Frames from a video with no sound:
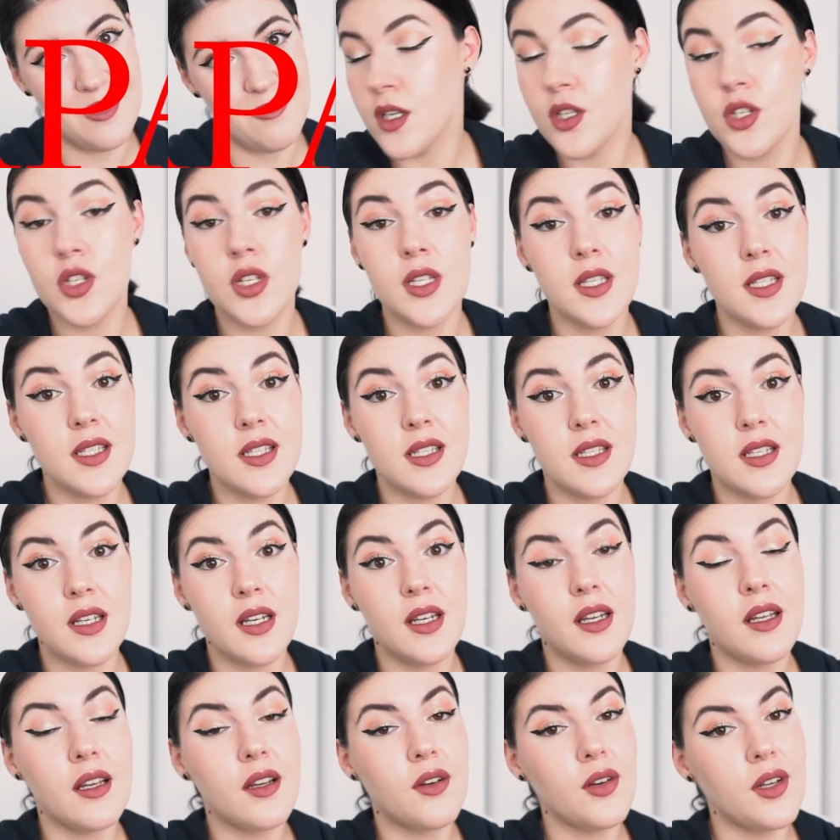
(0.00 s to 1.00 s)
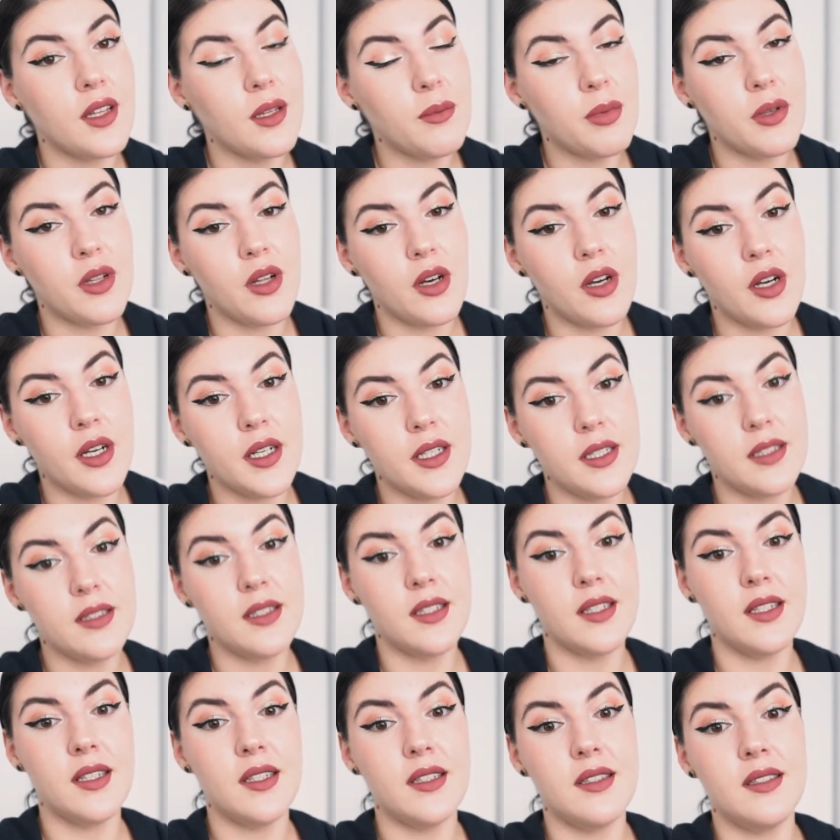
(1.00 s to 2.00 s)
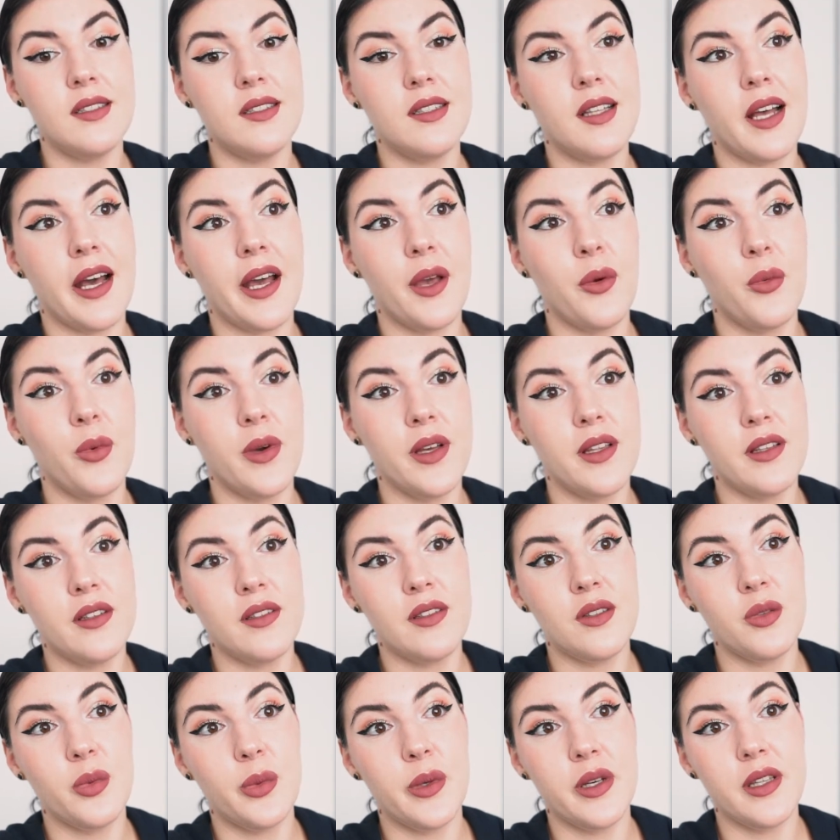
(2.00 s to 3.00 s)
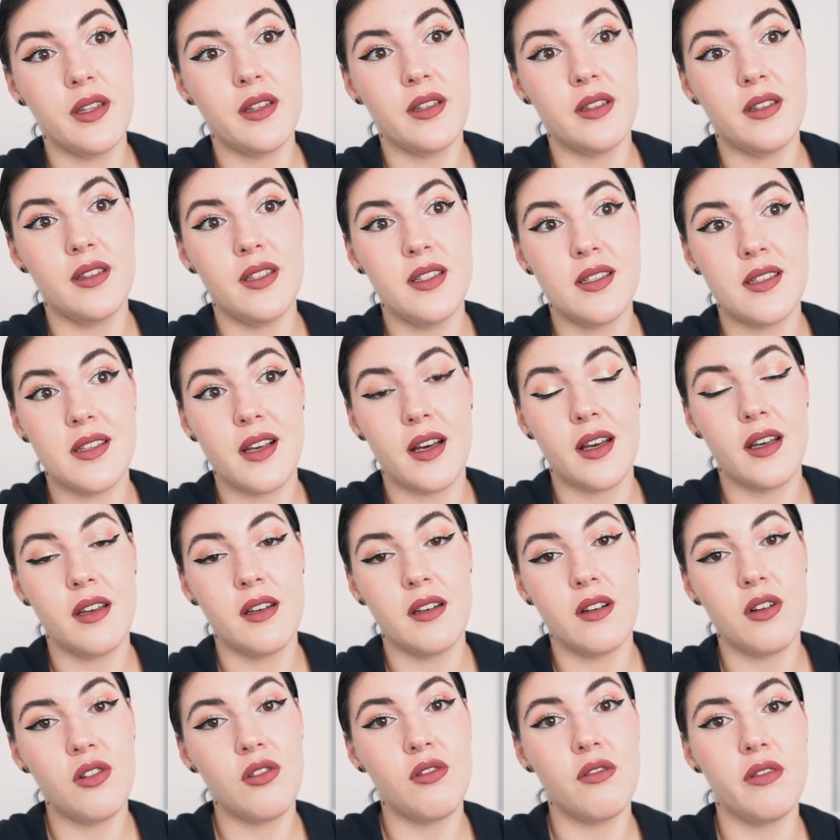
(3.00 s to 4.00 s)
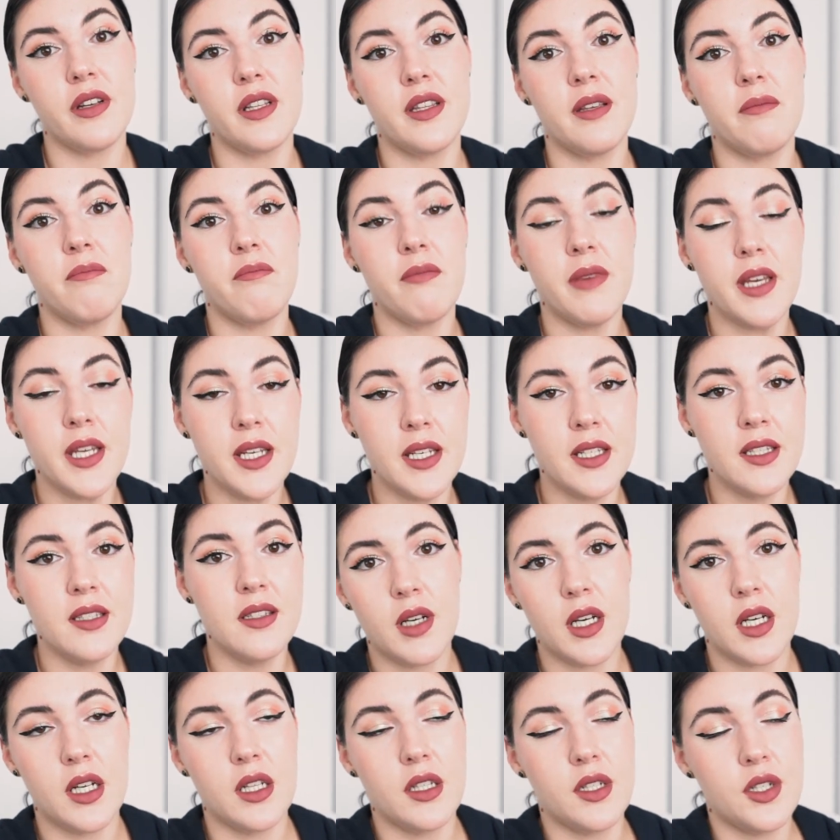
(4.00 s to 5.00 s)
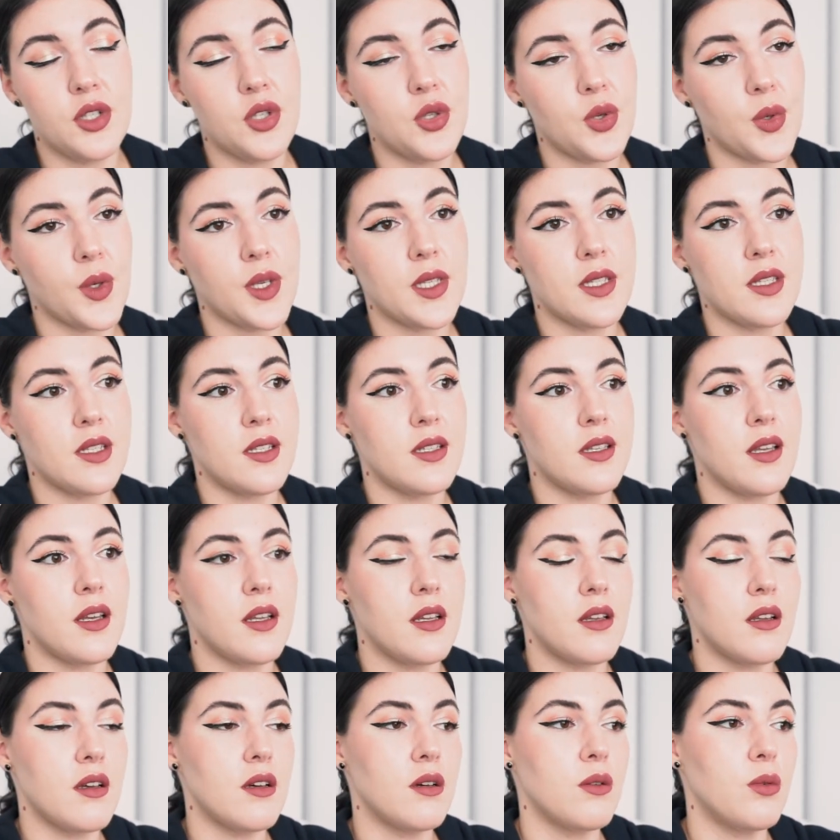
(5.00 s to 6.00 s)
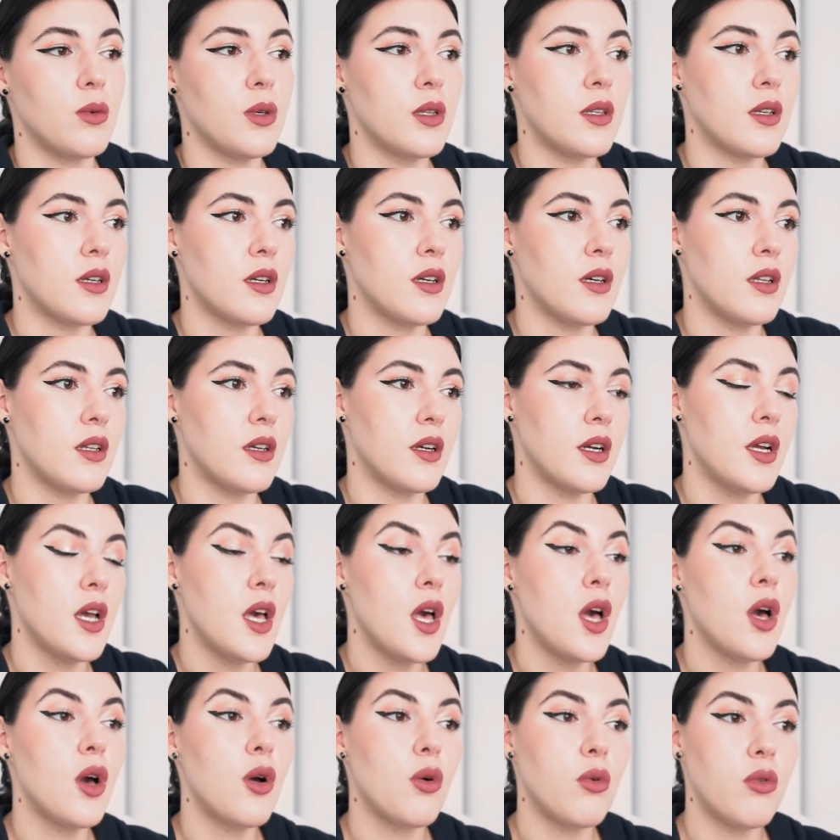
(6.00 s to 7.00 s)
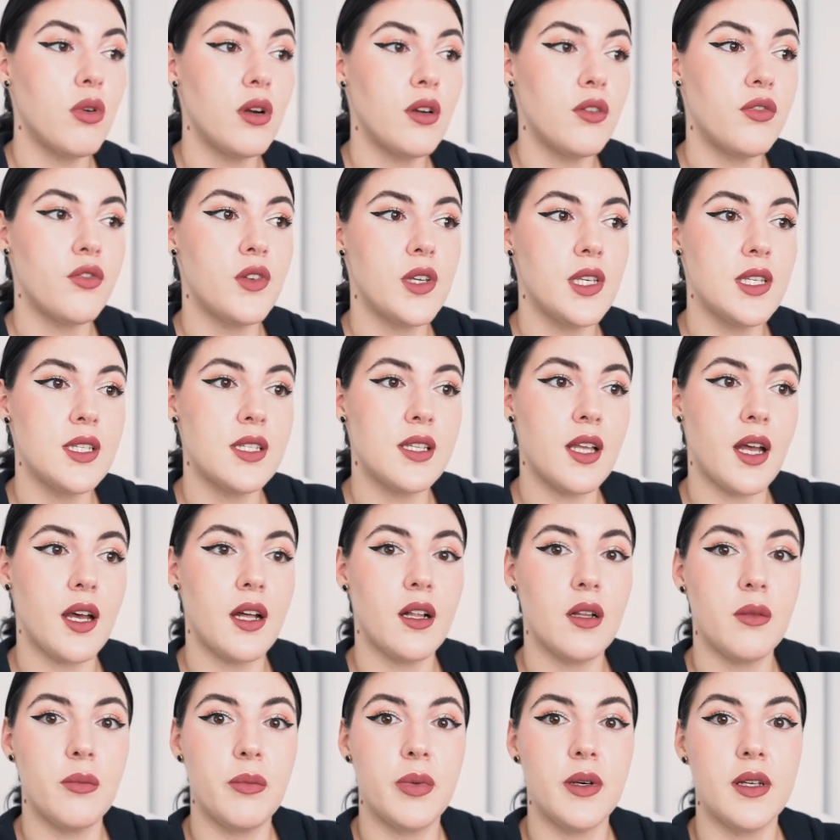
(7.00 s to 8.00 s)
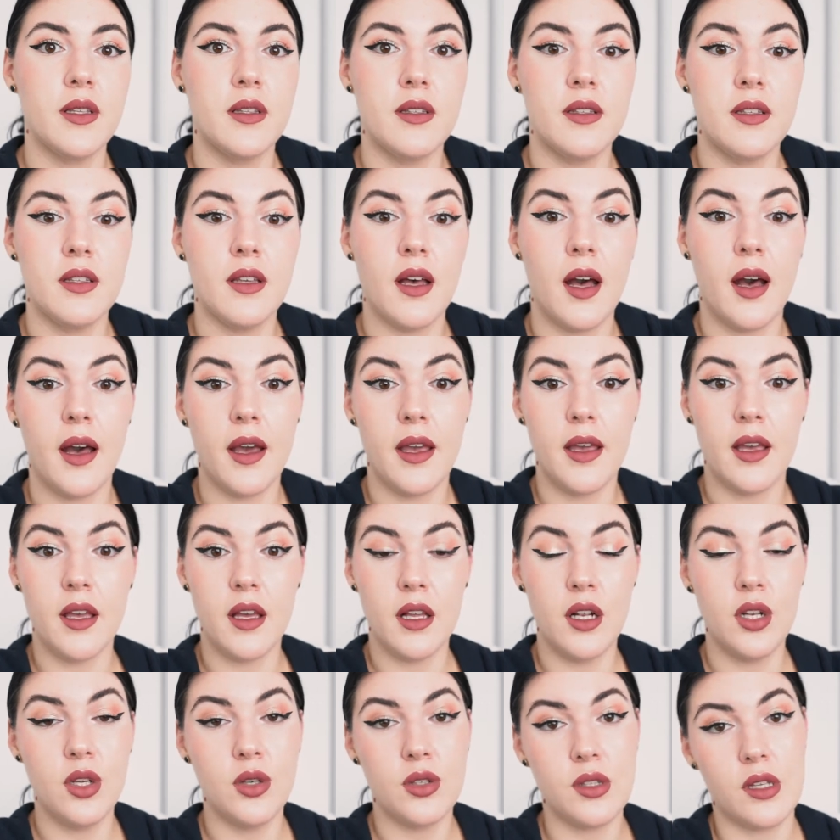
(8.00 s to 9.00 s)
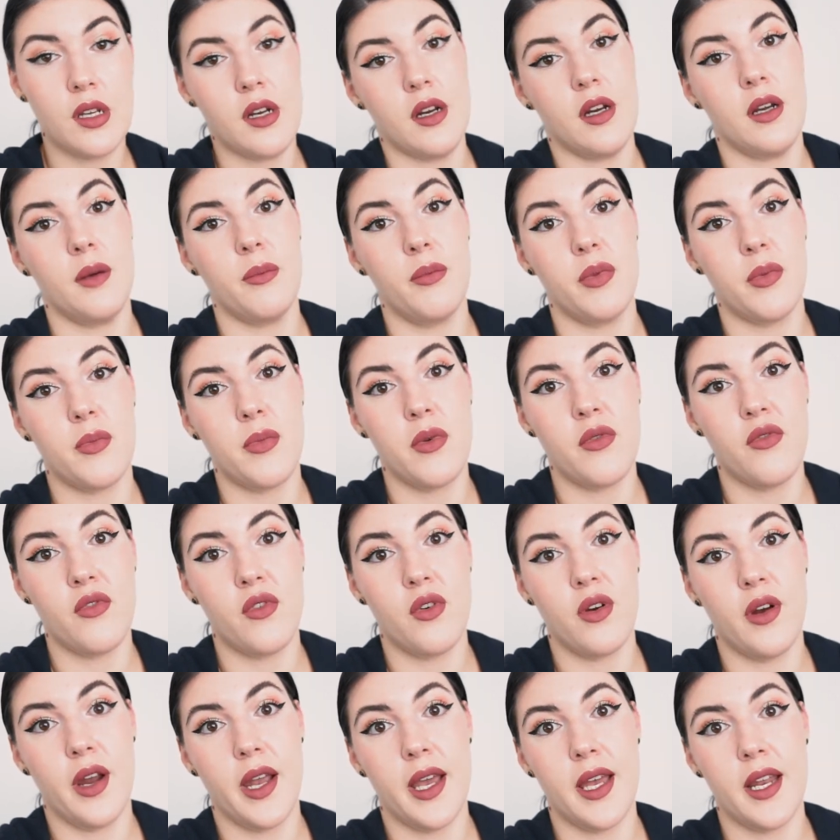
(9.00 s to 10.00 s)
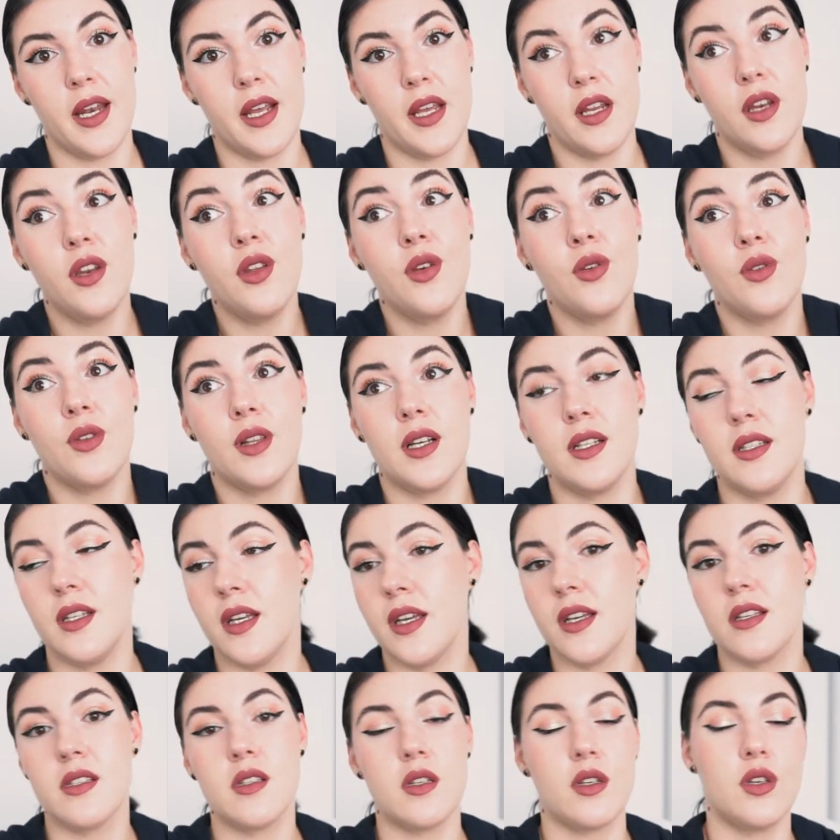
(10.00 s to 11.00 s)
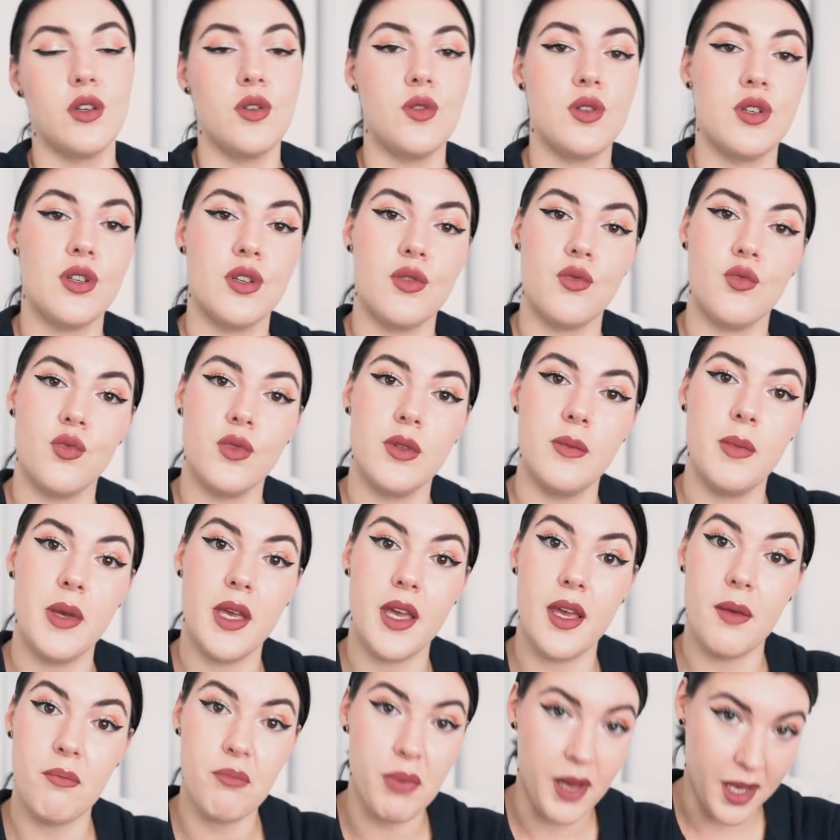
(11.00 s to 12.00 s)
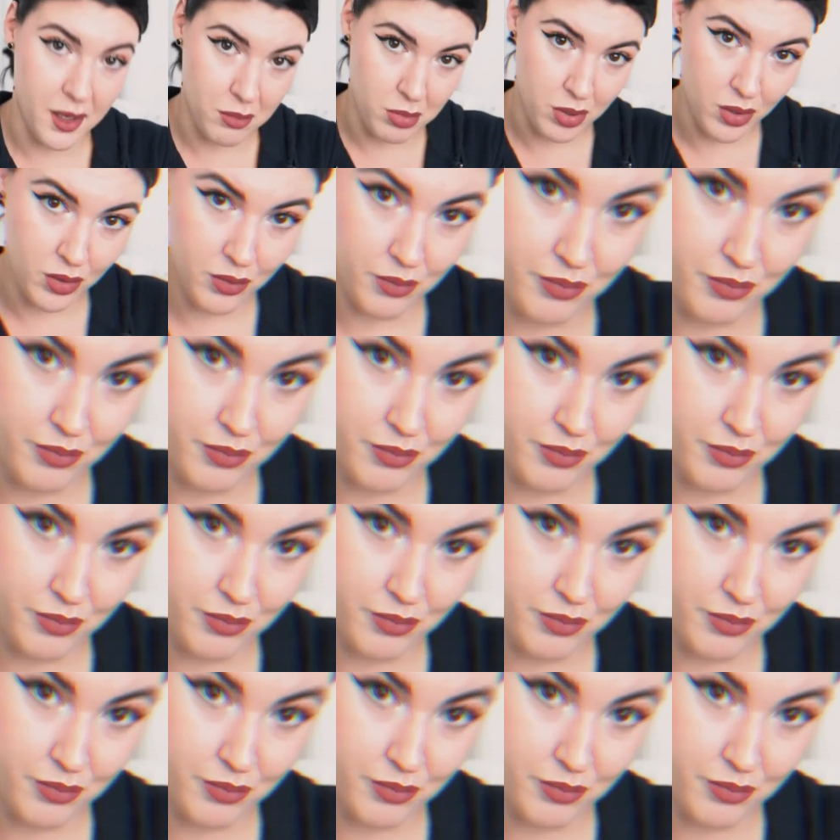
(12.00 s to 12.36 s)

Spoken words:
She's an incredible artist. I went with a design already made, color choices and watercolor were freestyle, but I looked her up before and I knew that the execution would be impeccable.